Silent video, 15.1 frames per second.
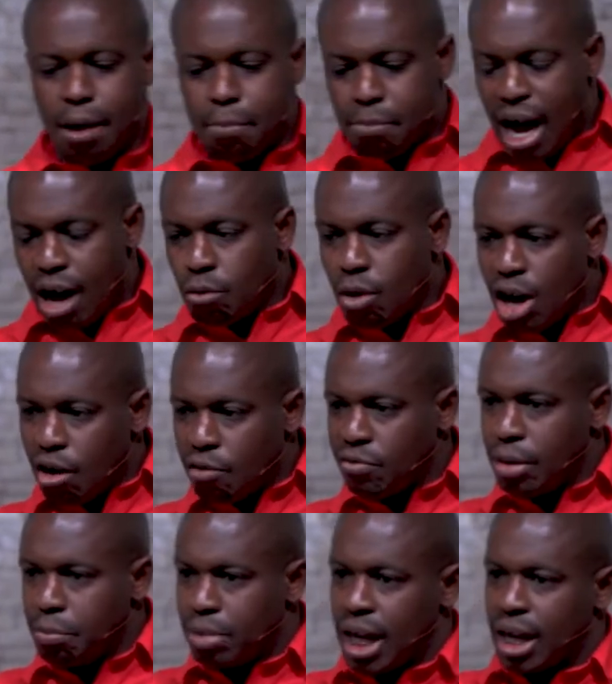by way of
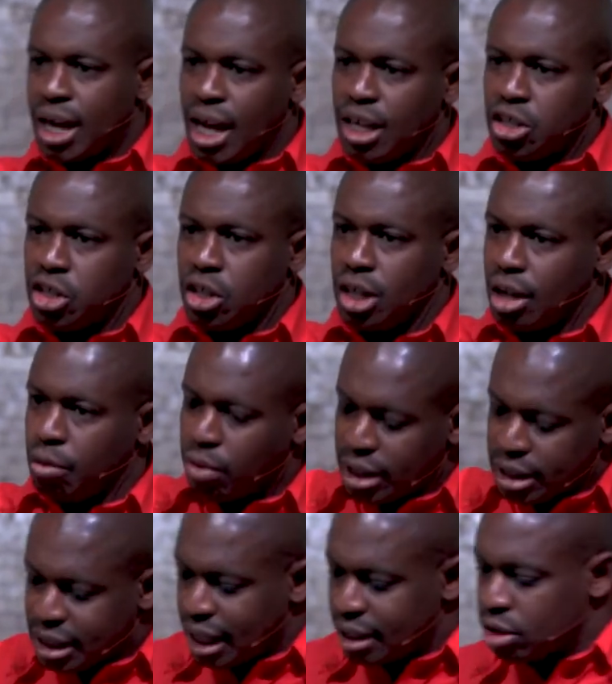implication, he
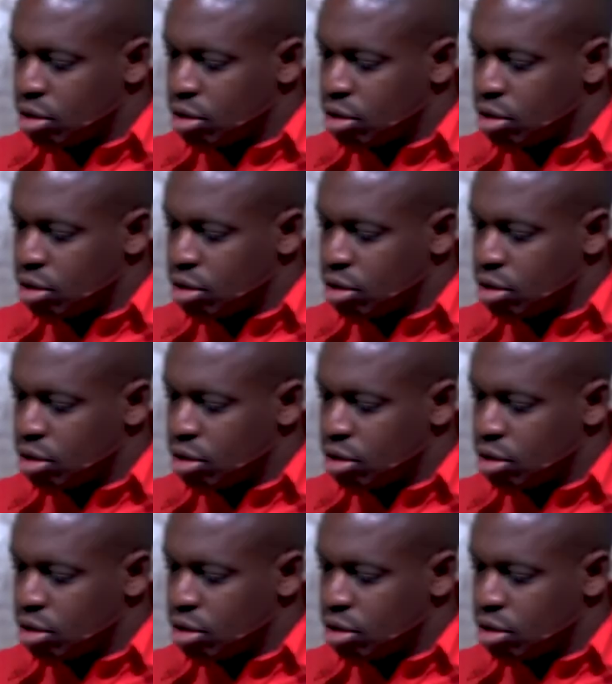wants us